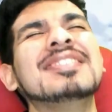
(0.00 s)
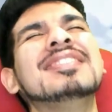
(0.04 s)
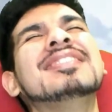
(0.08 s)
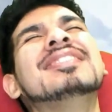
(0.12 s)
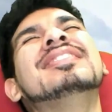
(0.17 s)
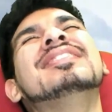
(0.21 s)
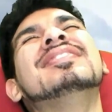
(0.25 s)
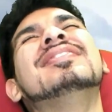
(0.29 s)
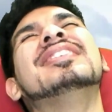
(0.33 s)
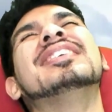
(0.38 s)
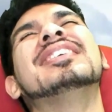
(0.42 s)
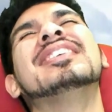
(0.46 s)

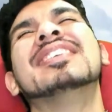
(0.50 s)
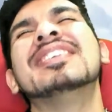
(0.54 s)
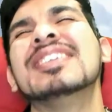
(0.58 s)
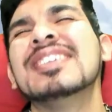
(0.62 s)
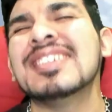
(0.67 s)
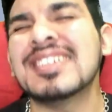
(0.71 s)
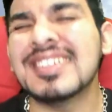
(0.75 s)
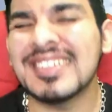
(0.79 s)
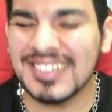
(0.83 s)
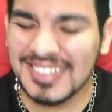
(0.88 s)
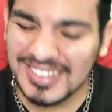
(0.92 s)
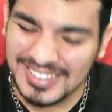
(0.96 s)
Oh my
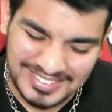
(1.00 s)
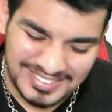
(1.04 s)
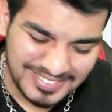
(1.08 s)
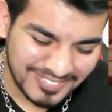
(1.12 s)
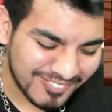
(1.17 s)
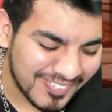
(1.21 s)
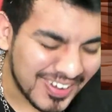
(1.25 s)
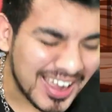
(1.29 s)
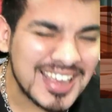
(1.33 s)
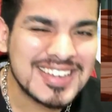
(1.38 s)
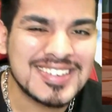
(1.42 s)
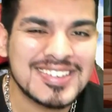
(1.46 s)
god,
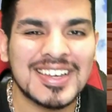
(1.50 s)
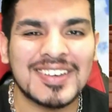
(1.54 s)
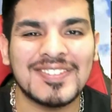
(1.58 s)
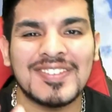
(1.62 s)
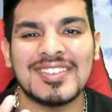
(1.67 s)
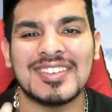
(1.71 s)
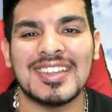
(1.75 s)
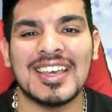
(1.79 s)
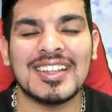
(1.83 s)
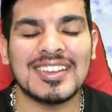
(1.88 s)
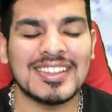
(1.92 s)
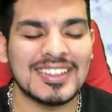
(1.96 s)
why'd you have to
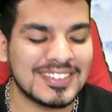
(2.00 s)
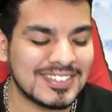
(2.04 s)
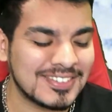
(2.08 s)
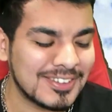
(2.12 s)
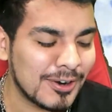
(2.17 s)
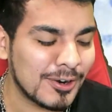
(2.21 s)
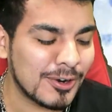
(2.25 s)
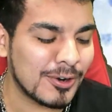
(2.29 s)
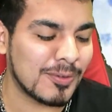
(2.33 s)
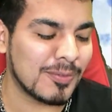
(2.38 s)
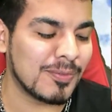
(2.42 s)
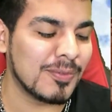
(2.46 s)
take the
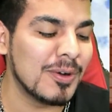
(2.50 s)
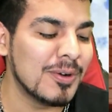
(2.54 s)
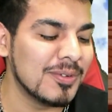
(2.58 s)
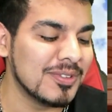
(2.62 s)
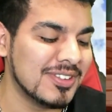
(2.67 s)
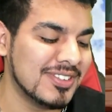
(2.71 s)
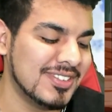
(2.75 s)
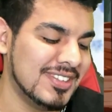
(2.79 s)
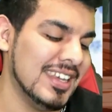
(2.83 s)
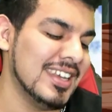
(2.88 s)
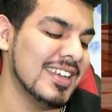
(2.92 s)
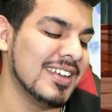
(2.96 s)
dark road,
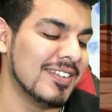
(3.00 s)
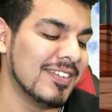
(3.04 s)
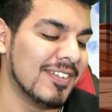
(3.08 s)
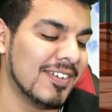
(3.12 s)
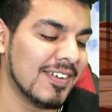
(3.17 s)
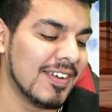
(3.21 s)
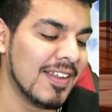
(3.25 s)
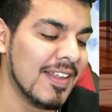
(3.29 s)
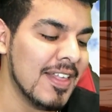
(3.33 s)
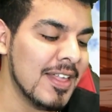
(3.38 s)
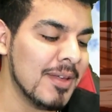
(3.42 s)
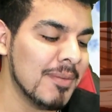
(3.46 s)

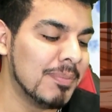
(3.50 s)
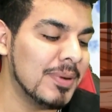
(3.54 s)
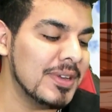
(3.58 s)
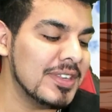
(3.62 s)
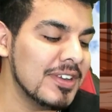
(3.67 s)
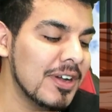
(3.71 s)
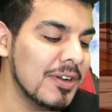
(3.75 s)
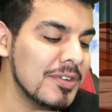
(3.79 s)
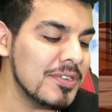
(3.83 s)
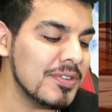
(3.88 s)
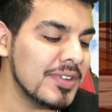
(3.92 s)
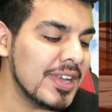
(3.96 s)
Xehanort? But
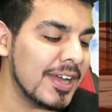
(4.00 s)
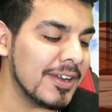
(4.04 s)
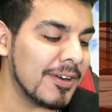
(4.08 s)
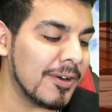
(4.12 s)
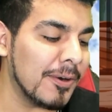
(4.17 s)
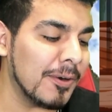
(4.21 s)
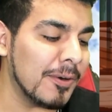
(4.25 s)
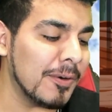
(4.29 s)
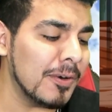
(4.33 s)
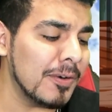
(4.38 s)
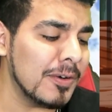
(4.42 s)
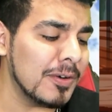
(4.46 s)
yo, you got
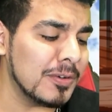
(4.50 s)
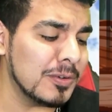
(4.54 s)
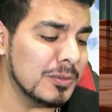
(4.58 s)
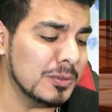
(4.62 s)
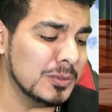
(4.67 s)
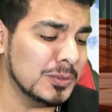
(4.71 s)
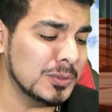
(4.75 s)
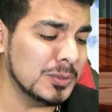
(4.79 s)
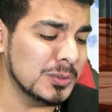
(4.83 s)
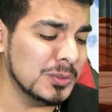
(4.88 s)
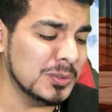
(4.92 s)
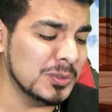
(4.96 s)
Erd.
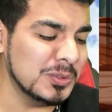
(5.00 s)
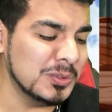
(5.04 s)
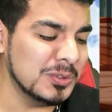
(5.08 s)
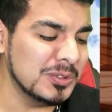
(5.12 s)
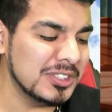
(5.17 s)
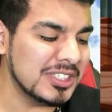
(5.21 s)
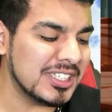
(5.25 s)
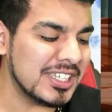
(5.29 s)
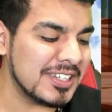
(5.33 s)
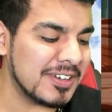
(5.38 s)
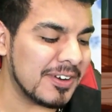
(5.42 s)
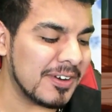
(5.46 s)
Oh,
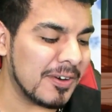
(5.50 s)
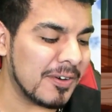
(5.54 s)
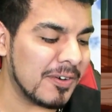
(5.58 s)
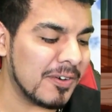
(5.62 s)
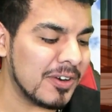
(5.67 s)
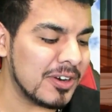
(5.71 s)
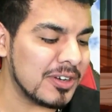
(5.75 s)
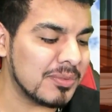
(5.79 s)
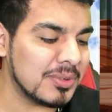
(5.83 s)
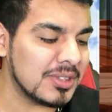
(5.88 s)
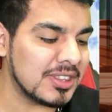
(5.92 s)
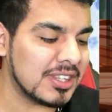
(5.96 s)
look at
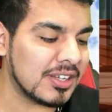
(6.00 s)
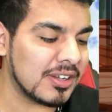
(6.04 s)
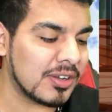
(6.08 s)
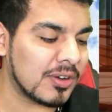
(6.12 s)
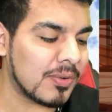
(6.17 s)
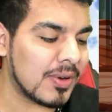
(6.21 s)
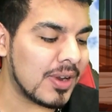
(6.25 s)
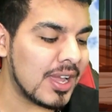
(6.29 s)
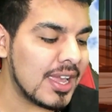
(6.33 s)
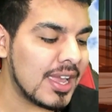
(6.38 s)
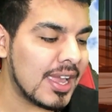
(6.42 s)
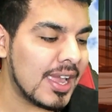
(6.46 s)
Erd with the
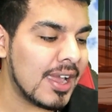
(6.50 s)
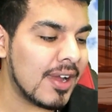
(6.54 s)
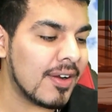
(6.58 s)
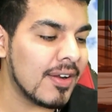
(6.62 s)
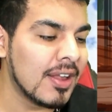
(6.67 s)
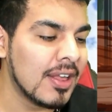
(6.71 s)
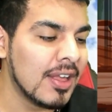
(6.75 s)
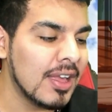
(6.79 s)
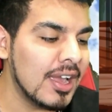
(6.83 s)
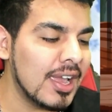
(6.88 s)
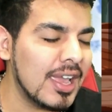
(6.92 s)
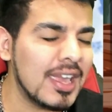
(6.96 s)
gray
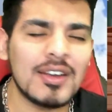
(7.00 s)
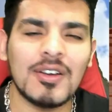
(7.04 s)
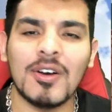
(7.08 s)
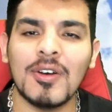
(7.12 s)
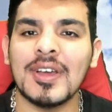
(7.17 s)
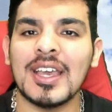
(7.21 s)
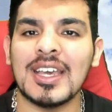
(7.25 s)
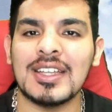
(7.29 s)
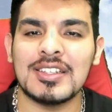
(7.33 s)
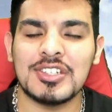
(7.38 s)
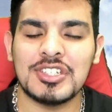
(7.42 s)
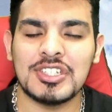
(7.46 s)
hair. And
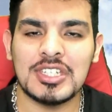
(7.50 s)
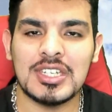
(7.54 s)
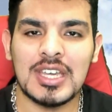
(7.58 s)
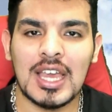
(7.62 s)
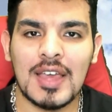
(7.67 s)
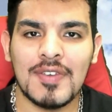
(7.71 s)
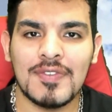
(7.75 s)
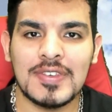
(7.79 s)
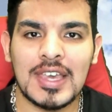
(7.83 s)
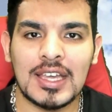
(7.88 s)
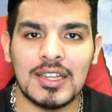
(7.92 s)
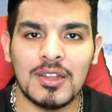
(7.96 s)
okay, does she
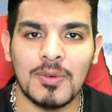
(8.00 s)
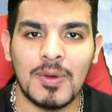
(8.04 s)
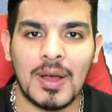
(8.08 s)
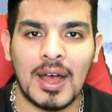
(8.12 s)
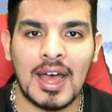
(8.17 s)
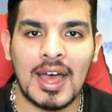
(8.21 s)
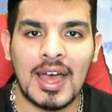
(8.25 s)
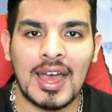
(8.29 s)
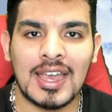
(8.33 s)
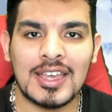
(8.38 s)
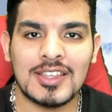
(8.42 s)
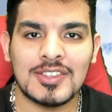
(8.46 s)
have yellow
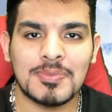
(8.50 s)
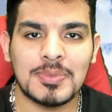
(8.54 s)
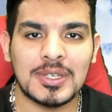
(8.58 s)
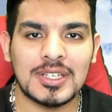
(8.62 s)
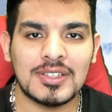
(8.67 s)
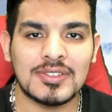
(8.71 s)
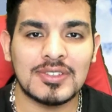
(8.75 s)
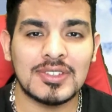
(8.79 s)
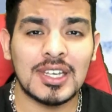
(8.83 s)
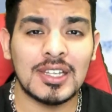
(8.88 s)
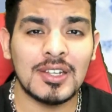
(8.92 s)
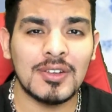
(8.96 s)
eyes?
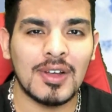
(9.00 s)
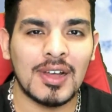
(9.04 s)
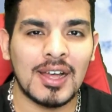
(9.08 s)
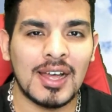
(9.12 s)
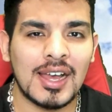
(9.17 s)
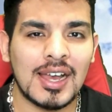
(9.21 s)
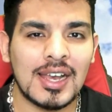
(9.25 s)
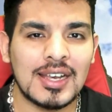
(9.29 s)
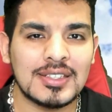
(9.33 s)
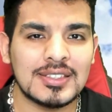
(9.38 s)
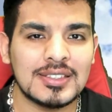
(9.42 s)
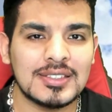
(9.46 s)
Because yellow
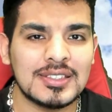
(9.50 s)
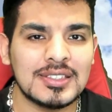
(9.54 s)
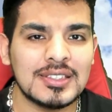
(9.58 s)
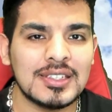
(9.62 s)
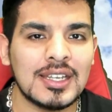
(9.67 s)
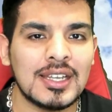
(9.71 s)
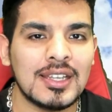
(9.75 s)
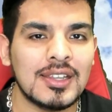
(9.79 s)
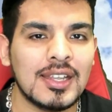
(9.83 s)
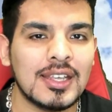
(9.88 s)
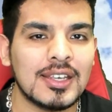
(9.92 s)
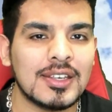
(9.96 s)
eyes, isn't
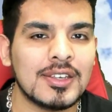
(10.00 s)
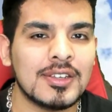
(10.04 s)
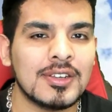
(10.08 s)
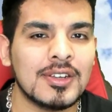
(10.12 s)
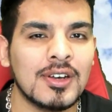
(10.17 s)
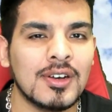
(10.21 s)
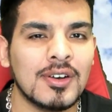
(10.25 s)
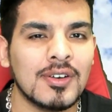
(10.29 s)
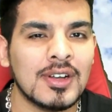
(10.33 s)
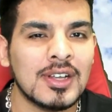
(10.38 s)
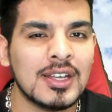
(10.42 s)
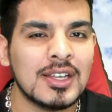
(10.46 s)
that like, you
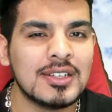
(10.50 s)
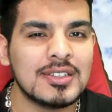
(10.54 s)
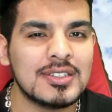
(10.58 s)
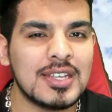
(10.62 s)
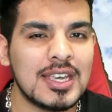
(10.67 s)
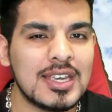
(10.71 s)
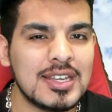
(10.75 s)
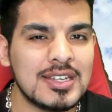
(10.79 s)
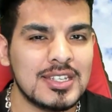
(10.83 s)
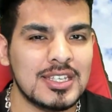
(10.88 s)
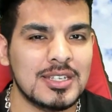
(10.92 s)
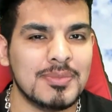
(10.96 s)
know,
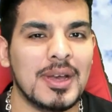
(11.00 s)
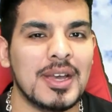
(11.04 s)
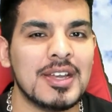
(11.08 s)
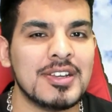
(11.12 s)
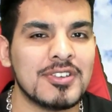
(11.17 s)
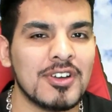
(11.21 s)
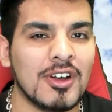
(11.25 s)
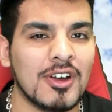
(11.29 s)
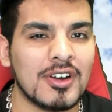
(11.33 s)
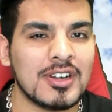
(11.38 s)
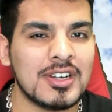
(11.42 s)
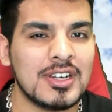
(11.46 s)
tainted by
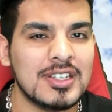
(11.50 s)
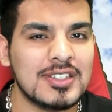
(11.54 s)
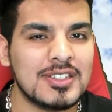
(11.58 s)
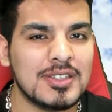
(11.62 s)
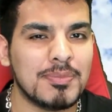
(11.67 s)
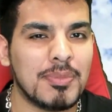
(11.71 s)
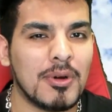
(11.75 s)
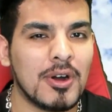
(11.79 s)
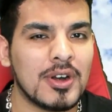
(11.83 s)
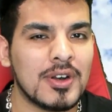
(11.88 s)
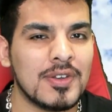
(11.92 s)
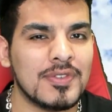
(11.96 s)
darkness, a
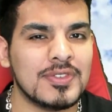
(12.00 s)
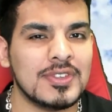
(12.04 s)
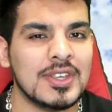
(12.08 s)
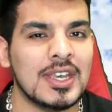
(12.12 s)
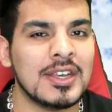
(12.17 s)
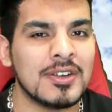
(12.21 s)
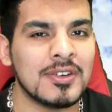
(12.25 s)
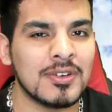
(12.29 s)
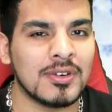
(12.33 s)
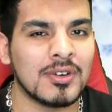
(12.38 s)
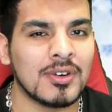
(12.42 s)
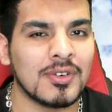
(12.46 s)
part of
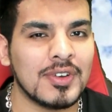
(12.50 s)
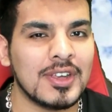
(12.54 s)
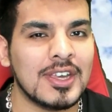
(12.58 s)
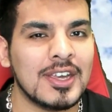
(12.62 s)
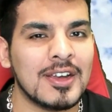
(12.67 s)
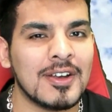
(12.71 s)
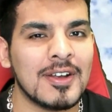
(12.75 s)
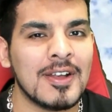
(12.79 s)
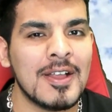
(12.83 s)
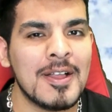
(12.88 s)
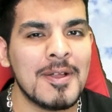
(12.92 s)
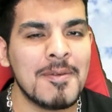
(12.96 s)
Xehanort over
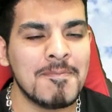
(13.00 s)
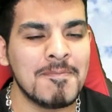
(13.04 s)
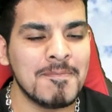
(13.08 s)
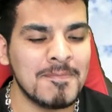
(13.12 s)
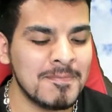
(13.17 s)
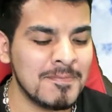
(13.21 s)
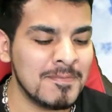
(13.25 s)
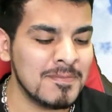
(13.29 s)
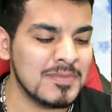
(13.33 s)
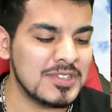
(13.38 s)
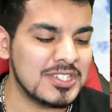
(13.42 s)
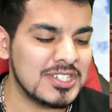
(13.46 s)
here?
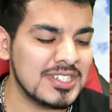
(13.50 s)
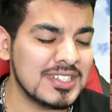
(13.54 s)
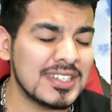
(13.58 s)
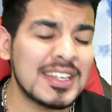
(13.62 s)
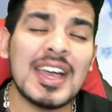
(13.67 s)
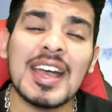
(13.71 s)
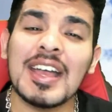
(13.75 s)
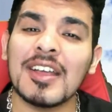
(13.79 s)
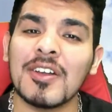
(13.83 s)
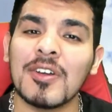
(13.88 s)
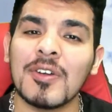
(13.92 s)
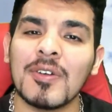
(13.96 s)
She's
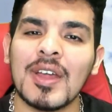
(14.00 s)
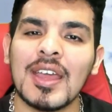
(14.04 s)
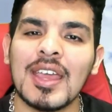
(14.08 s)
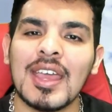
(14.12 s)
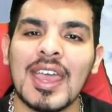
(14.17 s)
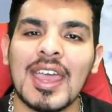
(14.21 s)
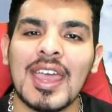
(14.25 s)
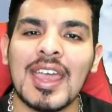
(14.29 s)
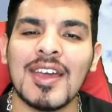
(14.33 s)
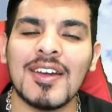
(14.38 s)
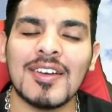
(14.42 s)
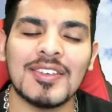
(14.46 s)
got gray
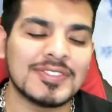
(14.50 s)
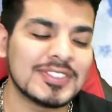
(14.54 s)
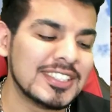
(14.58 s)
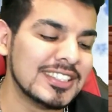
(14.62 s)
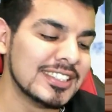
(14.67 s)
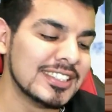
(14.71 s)
hair.